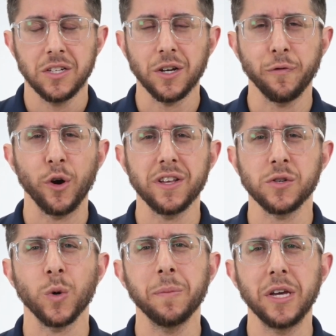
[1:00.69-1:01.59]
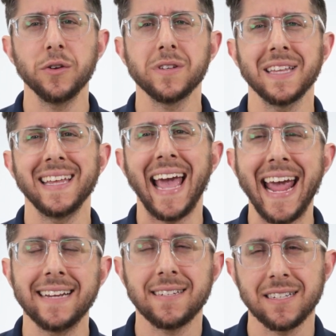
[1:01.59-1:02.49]
So for this, we'll be using the
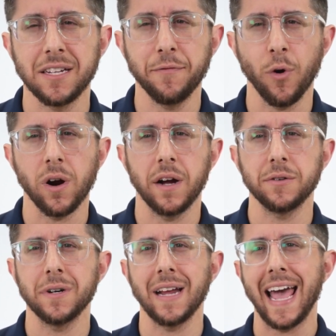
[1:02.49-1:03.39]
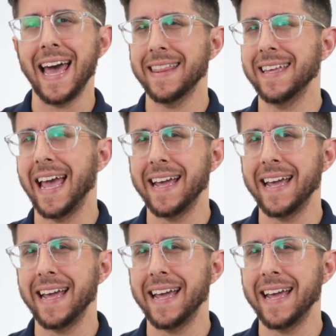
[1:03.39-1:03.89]
A6400 and the